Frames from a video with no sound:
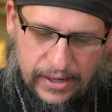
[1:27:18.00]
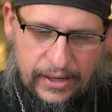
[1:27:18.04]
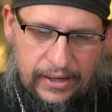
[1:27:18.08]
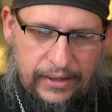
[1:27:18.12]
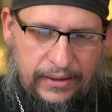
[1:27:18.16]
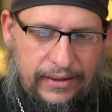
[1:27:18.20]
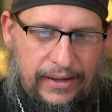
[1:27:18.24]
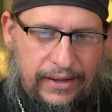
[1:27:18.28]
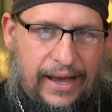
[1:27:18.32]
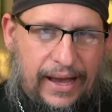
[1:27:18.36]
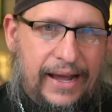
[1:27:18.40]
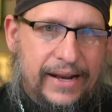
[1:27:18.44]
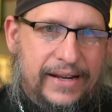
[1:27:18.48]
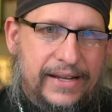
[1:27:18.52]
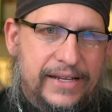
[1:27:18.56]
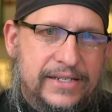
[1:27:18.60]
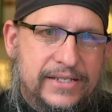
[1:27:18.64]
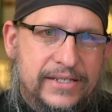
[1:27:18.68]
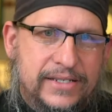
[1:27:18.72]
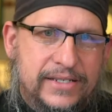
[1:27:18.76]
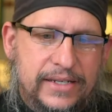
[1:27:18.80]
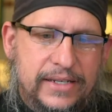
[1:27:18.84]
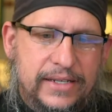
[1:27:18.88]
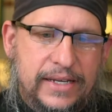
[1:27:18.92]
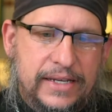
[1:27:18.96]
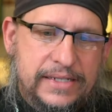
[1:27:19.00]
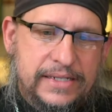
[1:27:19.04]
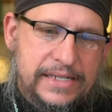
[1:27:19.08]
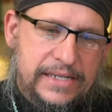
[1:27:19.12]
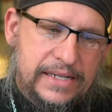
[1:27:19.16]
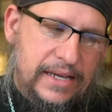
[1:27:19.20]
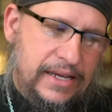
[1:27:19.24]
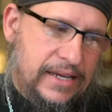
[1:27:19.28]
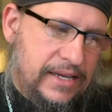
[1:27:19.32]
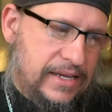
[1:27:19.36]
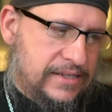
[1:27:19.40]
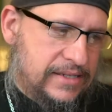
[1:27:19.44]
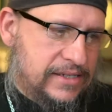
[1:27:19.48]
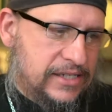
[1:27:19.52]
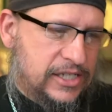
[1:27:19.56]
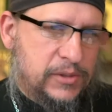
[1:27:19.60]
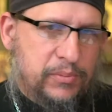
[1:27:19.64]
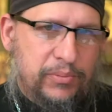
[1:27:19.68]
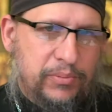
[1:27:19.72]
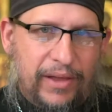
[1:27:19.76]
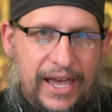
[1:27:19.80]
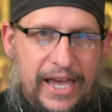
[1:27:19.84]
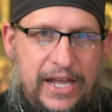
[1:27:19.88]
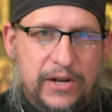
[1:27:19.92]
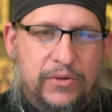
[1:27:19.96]
a lot is is is
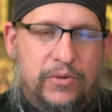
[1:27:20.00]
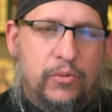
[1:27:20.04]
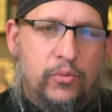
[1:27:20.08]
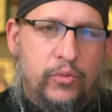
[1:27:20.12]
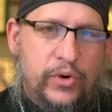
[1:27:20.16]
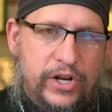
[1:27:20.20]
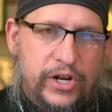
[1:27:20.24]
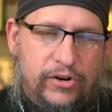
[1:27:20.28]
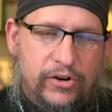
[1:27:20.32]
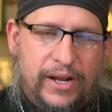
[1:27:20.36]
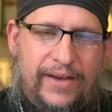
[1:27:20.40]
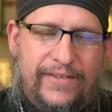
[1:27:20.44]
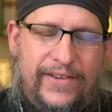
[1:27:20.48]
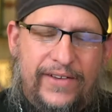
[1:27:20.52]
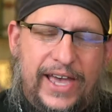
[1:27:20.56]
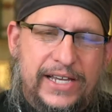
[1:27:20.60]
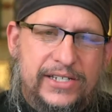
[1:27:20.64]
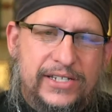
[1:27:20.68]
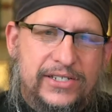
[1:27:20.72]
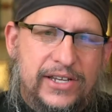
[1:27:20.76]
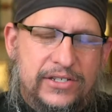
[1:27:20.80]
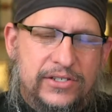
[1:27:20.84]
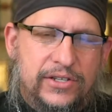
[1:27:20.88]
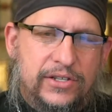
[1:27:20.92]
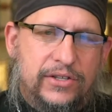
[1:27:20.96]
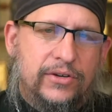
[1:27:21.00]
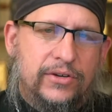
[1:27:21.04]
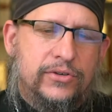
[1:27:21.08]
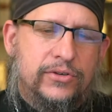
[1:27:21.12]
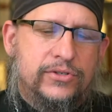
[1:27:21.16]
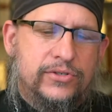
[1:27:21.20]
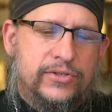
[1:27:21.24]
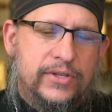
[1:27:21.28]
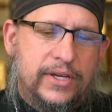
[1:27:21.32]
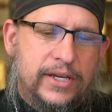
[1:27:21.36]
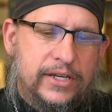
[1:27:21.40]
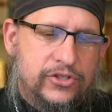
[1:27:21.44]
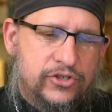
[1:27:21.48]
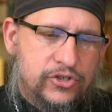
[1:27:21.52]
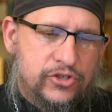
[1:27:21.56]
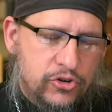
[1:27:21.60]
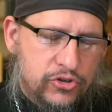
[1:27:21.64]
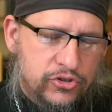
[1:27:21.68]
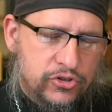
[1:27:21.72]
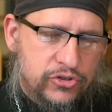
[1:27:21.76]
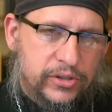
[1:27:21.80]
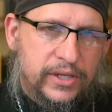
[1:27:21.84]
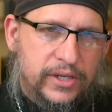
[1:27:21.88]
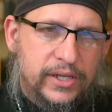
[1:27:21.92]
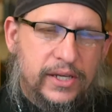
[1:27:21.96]
explained we don't have access to those things
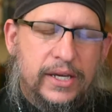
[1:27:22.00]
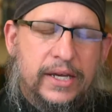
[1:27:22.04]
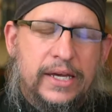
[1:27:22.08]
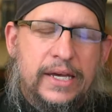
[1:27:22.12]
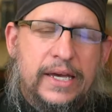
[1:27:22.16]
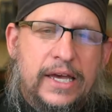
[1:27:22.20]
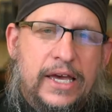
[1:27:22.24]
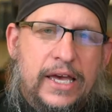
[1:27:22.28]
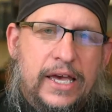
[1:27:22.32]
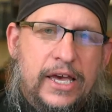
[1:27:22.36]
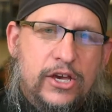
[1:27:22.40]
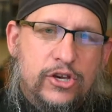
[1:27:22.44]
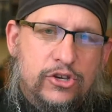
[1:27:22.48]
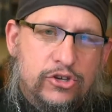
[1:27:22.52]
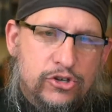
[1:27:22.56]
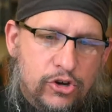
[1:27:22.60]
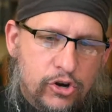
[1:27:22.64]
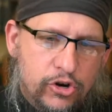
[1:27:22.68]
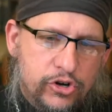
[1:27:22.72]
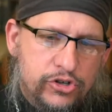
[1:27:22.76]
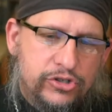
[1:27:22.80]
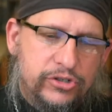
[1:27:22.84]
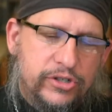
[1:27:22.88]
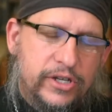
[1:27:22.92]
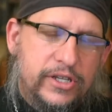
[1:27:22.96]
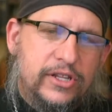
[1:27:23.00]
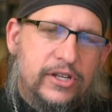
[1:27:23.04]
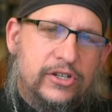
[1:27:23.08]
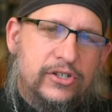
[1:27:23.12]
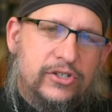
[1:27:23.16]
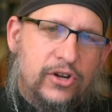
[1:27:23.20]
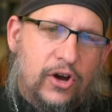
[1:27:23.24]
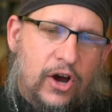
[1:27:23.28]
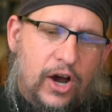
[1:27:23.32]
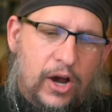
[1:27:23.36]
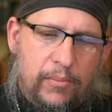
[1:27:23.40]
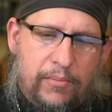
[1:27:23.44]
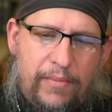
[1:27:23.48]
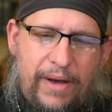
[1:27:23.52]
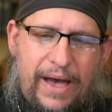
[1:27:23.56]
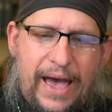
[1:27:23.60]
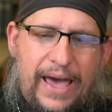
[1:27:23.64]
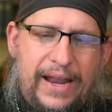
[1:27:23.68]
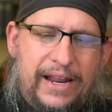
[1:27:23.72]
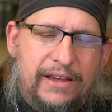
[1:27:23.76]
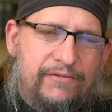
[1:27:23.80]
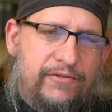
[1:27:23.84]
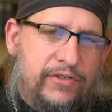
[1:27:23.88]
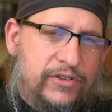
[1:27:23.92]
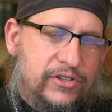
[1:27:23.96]
usually usually the
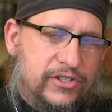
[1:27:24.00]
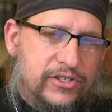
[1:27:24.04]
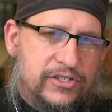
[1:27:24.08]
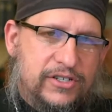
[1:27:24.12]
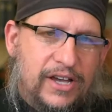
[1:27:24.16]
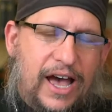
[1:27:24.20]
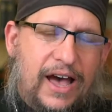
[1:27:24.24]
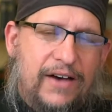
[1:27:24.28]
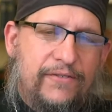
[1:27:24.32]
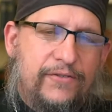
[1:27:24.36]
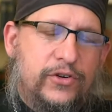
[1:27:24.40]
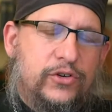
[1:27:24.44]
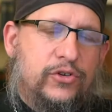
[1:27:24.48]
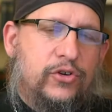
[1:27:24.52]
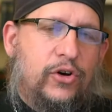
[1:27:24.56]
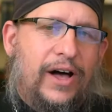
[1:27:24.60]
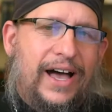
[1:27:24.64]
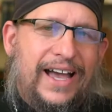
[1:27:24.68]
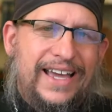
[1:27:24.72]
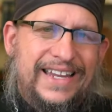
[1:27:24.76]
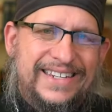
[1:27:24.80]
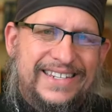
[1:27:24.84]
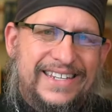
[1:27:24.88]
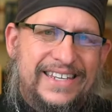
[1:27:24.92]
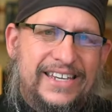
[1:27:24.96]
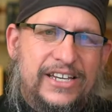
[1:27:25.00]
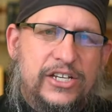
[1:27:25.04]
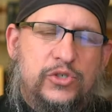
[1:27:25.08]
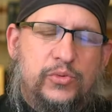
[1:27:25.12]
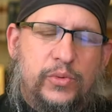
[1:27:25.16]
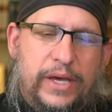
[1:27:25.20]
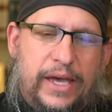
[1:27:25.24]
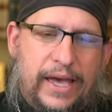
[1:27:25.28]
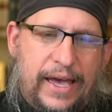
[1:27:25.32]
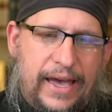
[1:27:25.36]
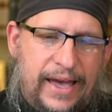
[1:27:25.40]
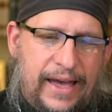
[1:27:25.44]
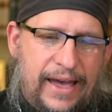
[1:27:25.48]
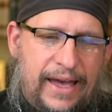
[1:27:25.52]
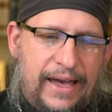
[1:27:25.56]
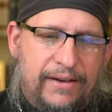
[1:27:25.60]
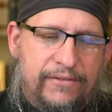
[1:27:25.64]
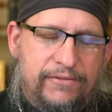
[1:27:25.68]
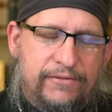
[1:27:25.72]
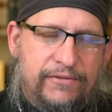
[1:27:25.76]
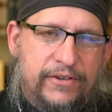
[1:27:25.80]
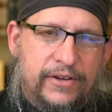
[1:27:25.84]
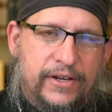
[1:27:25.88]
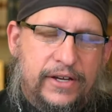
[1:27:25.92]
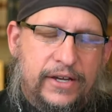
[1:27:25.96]
dogmatic philosophical ideas we have
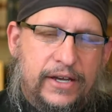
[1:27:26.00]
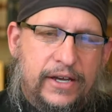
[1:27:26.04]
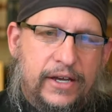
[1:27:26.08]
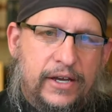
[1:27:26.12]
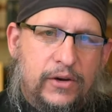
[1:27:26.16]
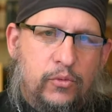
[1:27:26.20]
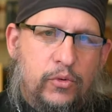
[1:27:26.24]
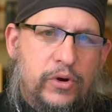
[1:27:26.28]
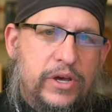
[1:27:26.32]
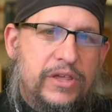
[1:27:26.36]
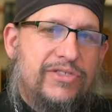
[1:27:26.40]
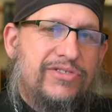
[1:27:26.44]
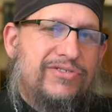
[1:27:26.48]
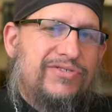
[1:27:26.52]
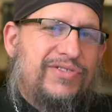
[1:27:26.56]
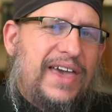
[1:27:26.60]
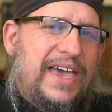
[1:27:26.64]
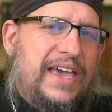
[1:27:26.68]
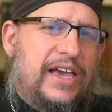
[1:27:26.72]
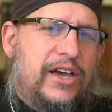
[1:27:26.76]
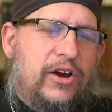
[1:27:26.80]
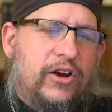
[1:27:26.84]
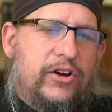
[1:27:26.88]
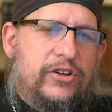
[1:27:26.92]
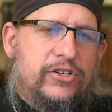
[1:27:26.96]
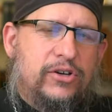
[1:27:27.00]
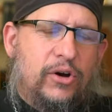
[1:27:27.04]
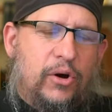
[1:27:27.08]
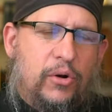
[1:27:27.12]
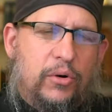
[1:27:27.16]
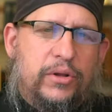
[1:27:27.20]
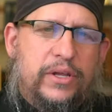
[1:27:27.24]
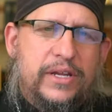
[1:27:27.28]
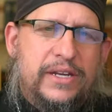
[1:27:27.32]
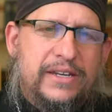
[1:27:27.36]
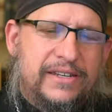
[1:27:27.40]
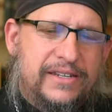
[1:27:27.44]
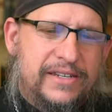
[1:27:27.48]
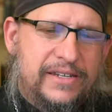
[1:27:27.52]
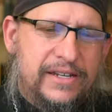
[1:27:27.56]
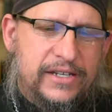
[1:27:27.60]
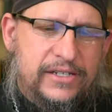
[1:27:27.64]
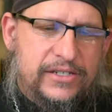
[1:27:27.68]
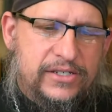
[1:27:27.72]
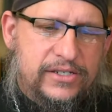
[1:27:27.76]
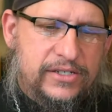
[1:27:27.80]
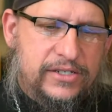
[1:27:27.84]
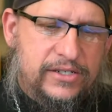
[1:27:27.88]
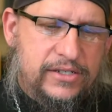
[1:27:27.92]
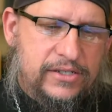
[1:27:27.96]
we think are totally
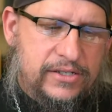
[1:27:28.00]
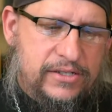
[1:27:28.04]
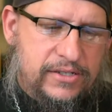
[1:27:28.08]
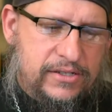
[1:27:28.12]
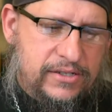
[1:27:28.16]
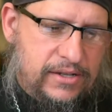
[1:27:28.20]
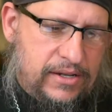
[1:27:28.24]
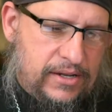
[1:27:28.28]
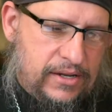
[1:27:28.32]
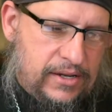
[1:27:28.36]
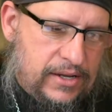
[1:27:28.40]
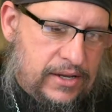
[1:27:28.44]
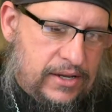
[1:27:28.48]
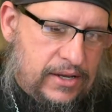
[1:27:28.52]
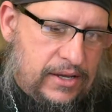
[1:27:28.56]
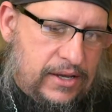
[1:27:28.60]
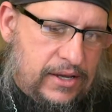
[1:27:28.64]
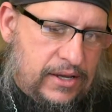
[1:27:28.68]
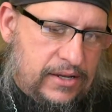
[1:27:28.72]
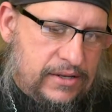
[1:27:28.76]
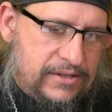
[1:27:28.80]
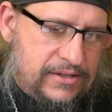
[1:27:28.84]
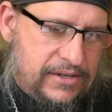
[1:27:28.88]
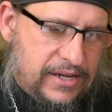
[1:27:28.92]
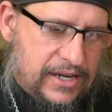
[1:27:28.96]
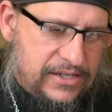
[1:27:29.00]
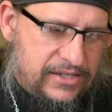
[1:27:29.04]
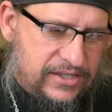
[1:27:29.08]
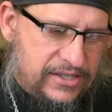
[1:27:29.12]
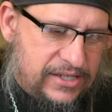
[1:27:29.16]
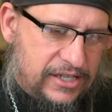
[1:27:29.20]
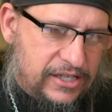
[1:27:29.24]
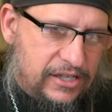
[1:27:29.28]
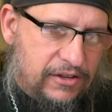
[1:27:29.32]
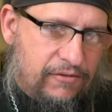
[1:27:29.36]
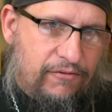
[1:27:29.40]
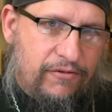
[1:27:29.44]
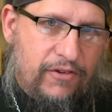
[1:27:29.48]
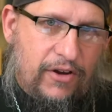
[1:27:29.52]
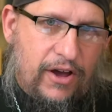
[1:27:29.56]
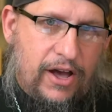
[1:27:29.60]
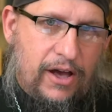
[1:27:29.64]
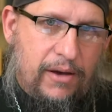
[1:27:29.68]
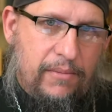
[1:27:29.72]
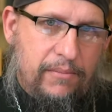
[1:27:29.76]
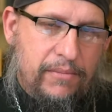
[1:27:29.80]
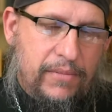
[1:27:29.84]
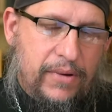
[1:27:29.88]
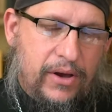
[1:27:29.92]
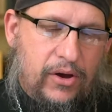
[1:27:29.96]
dis, distant
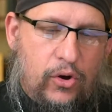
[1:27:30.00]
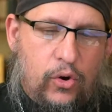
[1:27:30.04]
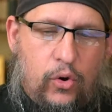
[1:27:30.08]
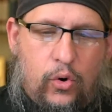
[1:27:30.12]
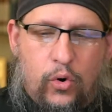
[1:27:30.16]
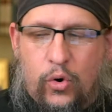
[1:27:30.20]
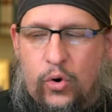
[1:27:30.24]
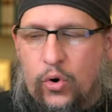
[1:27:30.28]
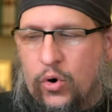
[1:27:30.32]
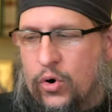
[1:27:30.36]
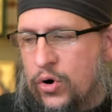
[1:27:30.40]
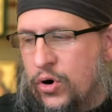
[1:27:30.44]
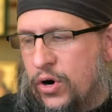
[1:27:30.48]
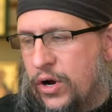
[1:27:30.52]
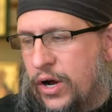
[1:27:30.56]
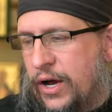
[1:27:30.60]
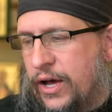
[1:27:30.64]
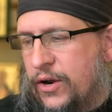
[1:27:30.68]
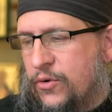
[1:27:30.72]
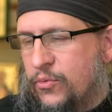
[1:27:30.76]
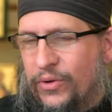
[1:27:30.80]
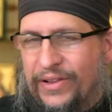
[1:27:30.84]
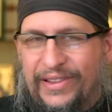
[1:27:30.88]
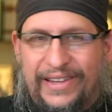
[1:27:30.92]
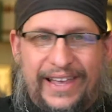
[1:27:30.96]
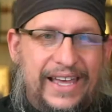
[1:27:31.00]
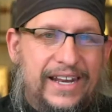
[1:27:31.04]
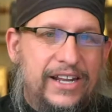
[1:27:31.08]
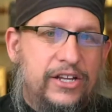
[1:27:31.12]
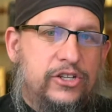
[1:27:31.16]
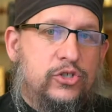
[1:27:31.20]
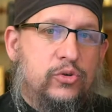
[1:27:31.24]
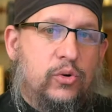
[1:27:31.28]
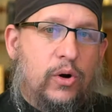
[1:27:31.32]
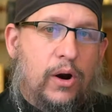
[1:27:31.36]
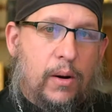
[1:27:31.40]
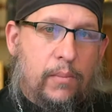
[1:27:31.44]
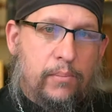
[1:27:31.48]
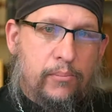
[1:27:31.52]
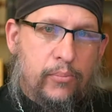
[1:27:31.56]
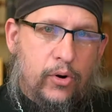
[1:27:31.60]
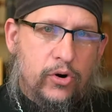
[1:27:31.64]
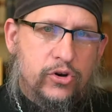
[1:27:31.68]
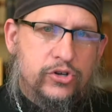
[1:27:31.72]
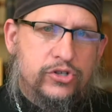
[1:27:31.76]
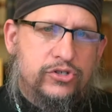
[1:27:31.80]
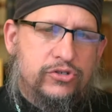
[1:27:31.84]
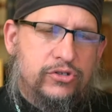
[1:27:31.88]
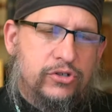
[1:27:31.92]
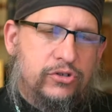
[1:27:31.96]
from or unrelated to our
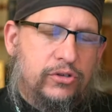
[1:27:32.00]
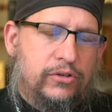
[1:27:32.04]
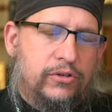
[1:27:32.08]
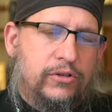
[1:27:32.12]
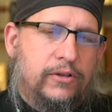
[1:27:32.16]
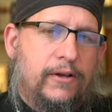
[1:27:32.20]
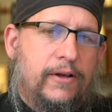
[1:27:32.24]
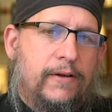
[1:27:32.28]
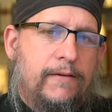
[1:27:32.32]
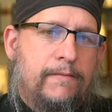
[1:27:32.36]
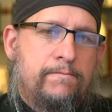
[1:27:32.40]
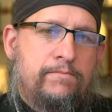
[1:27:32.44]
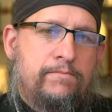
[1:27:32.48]
personal